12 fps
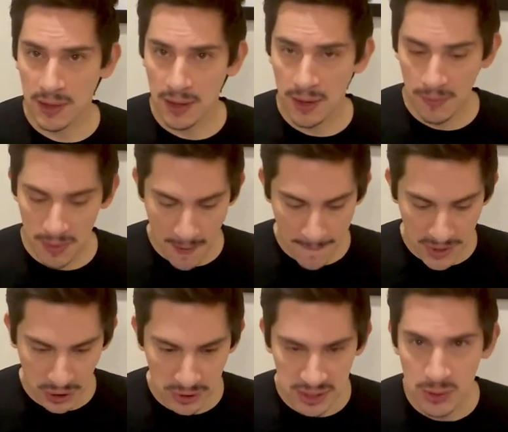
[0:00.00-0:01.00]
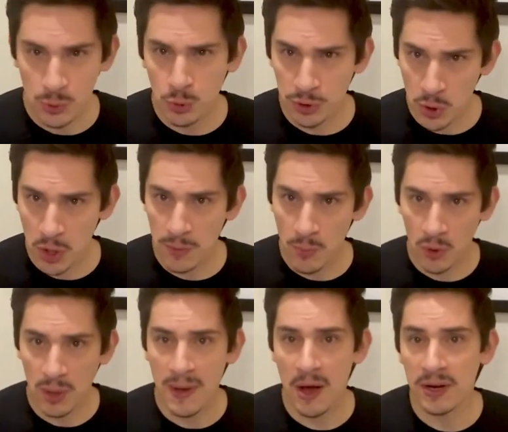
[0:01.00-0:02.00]
middle C, which we'll talk more
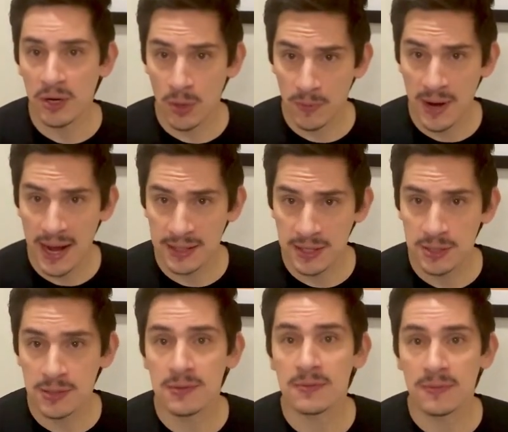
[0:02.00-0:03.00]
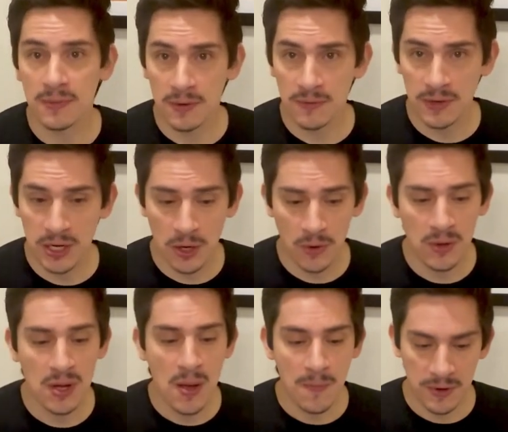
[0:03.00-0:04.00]
about in our practice video,
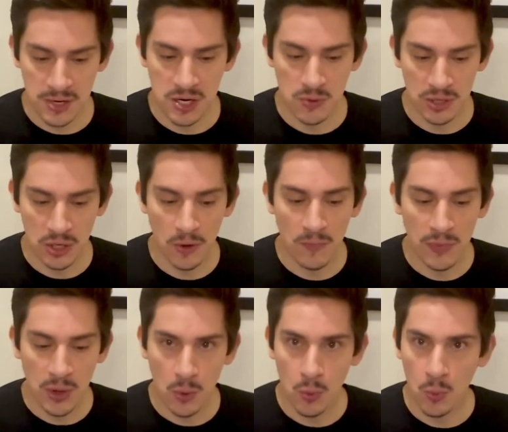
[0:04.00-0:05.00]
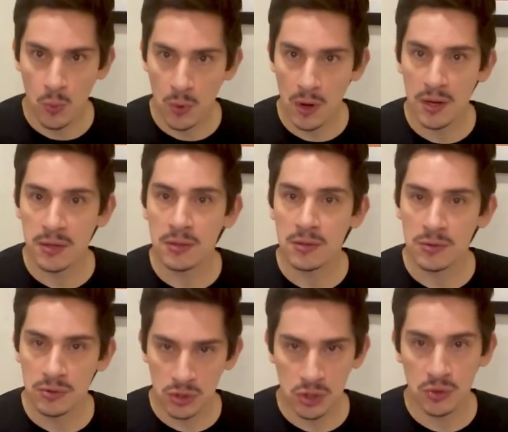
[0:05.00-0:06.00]
but here we go. 1,
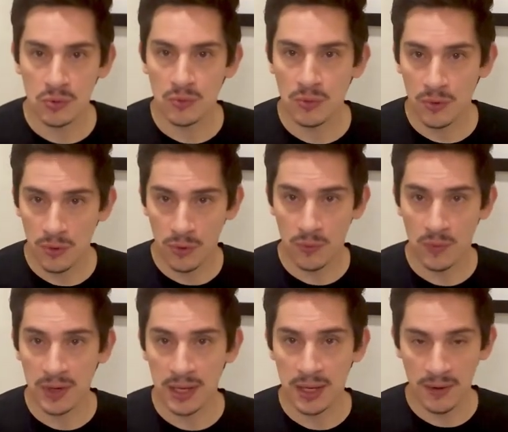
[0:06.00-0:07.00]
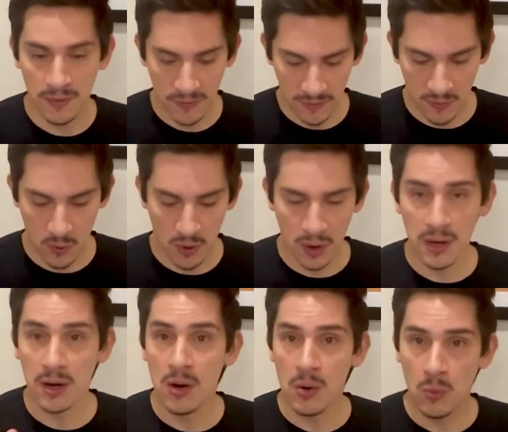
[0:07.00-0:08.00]
2, 3, 4.
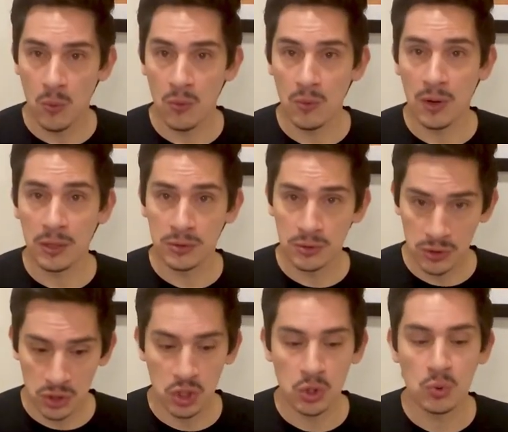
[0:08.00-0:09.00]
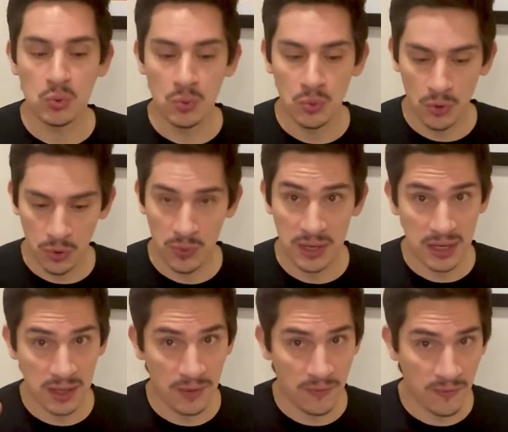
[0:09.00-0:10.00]
1, 2, 3,
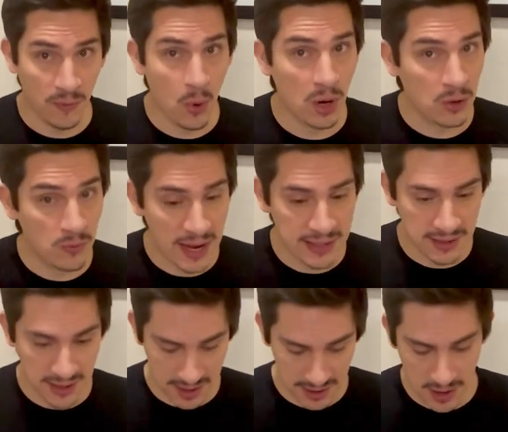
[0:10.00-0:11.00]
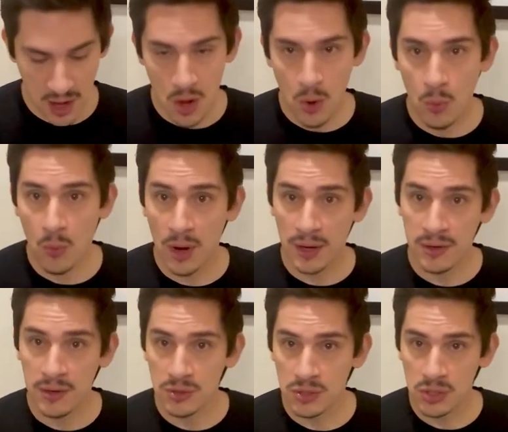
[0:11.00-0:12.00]
4. Resting. 1,
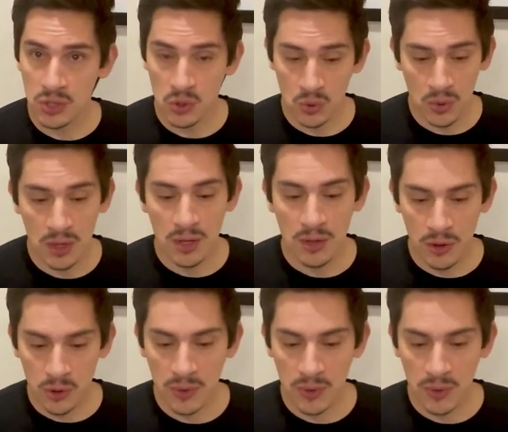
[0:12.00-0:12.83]
2, 3,